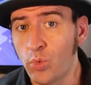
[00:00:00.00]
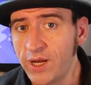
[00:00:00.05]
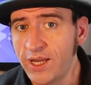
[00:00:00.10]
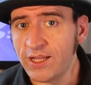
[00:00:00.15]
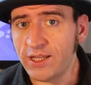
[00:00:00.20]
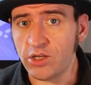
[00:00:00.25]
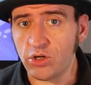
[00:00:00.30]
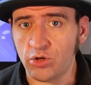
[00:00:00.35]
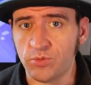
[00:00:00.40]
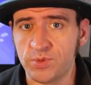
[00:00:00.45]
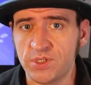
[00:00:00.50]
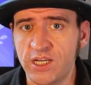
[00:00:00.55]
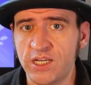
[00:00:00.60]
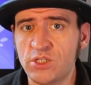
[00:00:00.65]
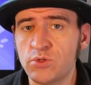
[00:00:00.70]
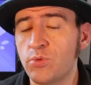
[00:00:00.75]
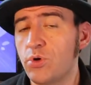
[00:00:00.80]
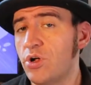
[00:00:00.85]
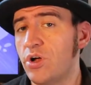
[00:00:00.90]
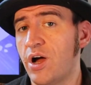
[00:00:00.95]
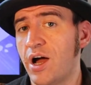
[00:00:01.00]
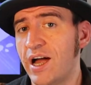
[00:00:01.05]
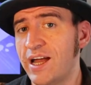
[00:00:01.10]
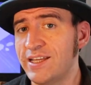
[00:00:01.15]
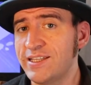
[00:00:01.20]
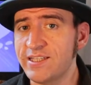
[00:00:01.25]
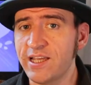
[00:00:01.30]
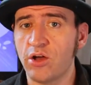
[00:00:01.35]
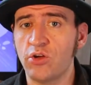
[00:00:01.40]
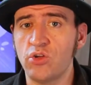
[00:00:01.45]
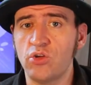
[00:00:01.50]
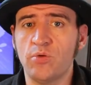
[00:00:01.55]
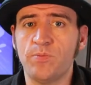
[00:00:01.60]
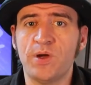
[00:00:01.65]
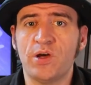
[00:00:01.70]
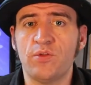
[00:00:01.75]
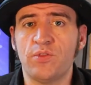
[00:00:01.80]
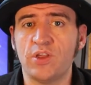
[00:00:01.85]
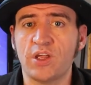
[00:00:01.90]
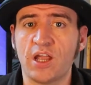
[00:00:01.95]
weekly update where I tell you
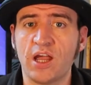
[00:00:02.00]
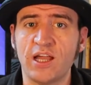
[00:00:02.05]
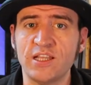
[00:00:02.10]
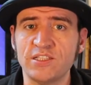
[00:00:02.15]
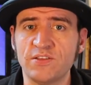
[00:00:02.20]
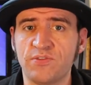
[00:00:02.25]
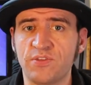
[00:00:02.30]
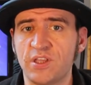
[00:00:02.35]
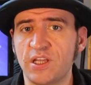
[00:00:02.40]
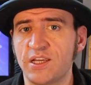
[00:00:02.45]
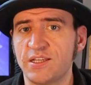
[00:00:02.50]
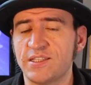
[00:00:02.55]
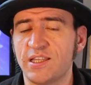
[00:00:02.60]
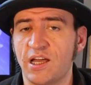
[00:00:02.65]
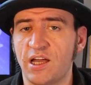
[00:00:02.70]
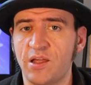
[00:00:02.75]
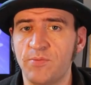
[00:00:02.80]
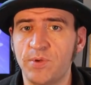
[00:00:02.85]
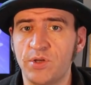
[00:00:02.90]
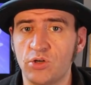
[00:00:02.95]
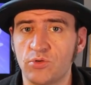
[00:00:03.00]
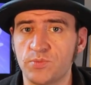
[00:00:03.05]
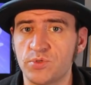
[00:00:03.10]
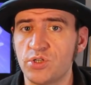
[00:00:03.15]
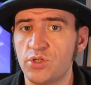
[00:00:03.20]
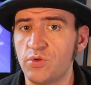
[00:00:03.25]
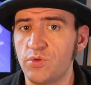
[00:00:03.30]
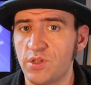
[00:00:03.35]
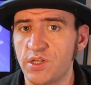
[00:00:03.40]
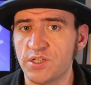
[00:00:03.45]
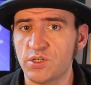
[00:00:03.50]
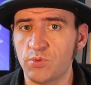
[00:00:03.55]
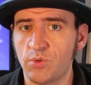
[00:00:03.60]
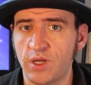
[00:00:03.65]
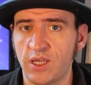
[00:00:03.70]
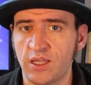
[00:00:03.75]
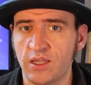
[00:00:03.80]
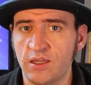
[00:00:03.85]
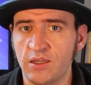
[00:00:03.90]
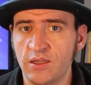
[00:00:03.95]
about the kinds of things that I've been up to this
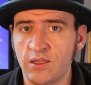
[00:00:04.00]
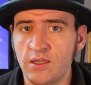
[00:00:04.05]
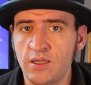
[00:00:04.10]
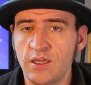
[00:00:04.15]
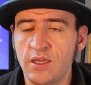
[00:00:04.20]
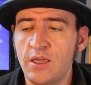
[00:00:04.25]
week.